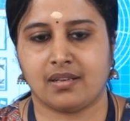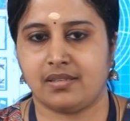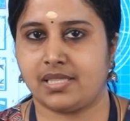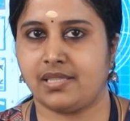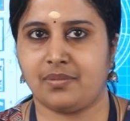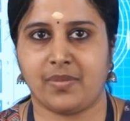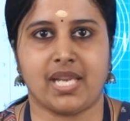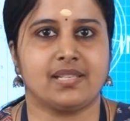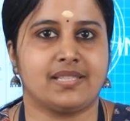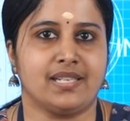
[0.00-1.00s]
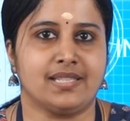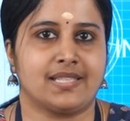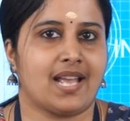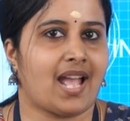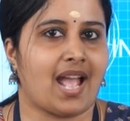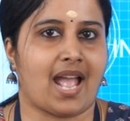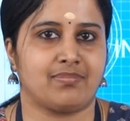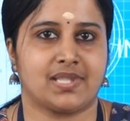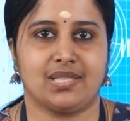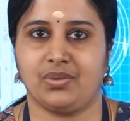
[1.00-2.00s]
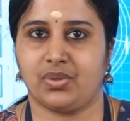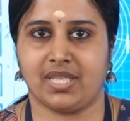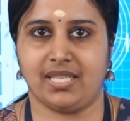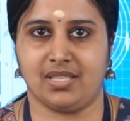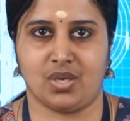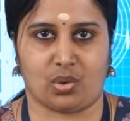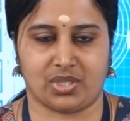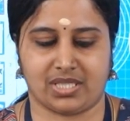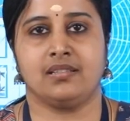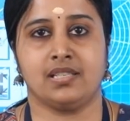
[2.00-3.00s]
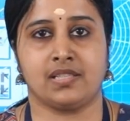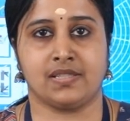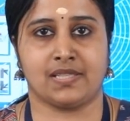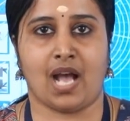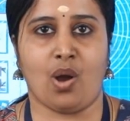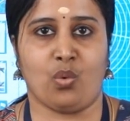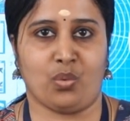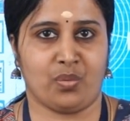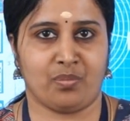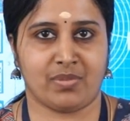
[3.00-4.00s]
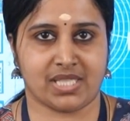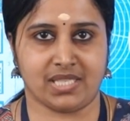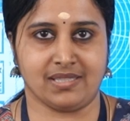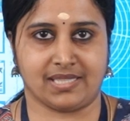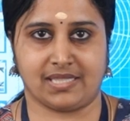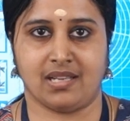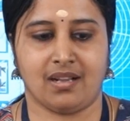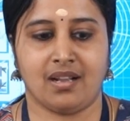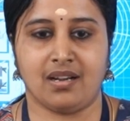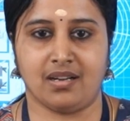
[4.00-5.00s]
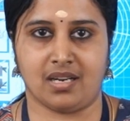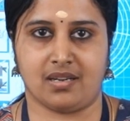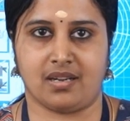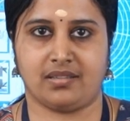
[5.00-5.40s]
Does it make sense? Absolutely not. This is how machines learn.